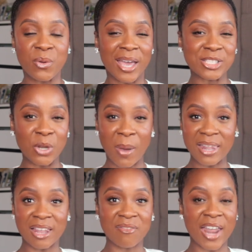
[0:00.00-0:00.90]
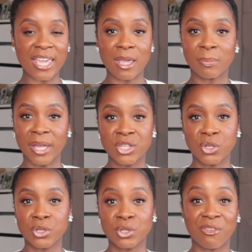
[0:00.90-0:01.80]
You guys know I love Nike
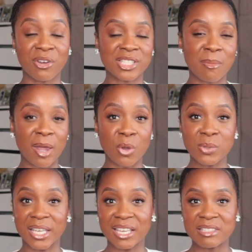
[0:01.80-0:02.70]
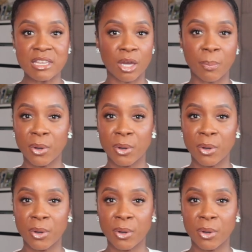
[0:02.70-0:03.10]
Blazers, so if you're somebody who's like a sneaker